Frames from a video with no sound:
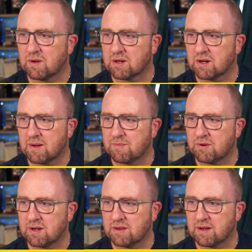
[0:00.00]
What could I
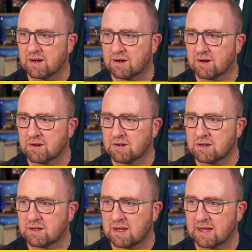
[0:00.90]
put in there?
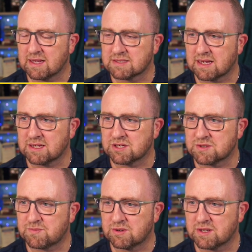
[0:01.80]
I guess I could
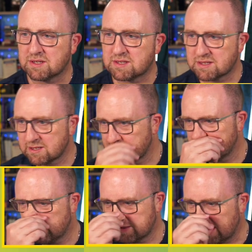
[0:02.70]
just put
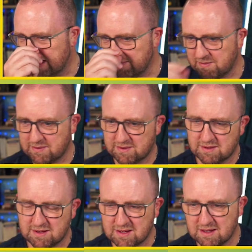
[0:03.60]
type,
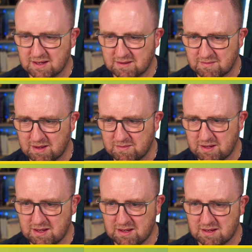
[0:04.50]

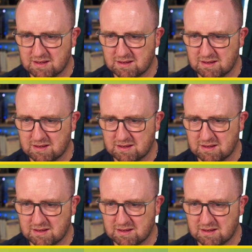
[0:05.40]
maybe.